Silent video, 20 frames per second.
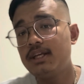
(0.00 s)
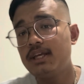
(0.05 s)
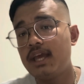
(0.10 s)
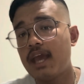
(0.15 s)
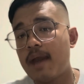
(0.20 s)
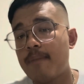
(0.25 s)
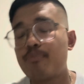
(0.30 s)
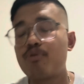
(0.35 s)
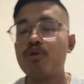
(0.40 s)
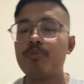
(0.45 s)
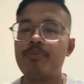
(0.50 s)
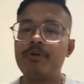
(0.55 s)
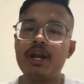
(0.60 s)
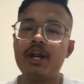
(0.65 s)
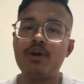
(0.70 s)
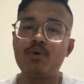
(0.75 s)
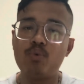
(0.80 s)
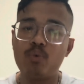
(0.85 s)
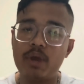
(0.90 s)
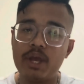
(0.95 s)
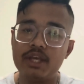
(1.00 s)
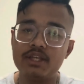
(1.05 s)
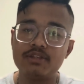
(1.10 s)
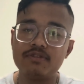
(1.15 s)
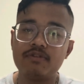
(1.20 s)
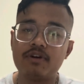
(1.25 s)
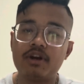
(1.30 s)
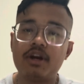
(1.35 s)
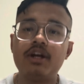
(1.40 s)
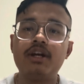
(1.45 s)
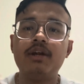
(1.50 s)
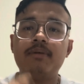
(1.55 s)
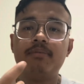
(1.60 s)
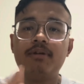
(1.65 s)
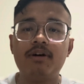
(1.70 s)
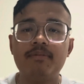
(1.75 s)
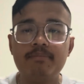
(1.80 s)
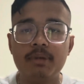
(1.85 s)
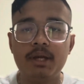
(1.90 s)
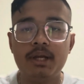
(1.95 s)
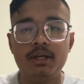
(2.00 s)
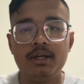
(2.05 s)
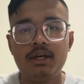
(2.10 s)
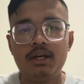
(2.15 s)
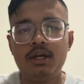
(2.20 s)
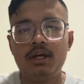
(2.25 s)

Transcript: appropriate ways for her development.